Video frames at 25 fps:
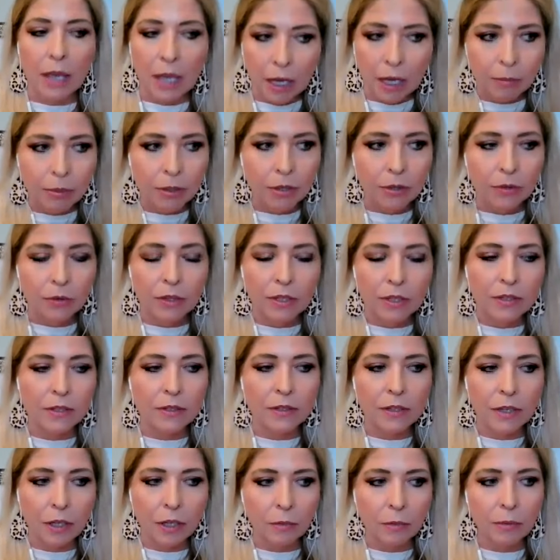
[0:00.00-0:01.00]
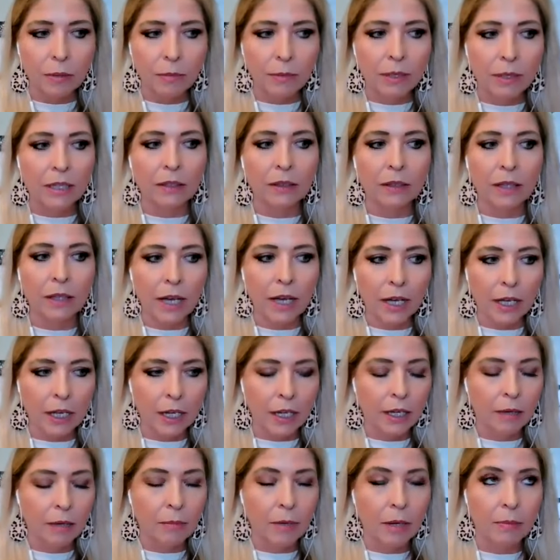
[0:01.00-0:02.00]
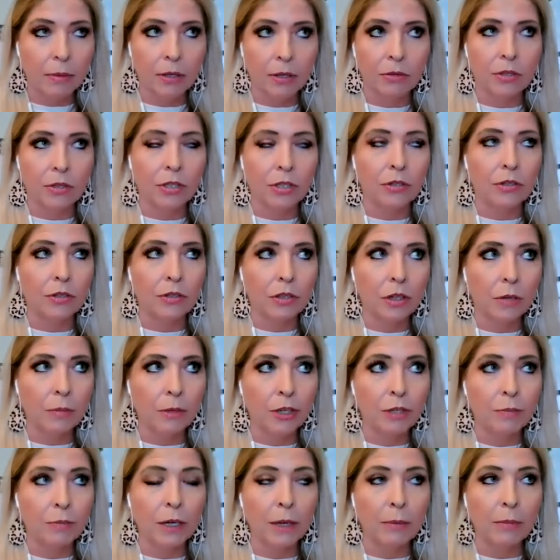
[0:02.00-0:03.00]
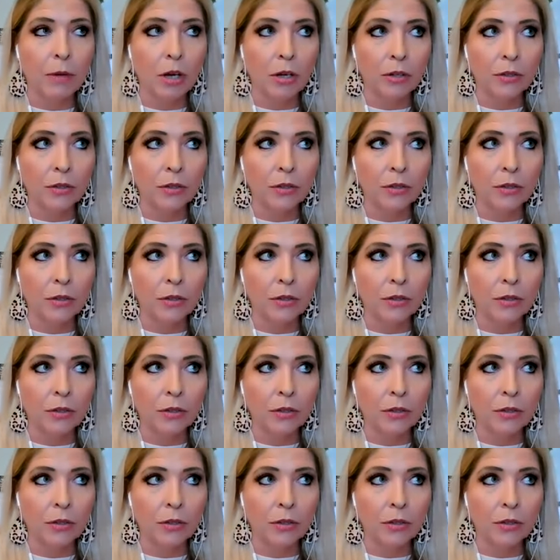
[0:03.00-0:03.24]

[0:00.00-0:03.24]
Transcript: Amber, this is helping me a lot in my parenting so much, but I'm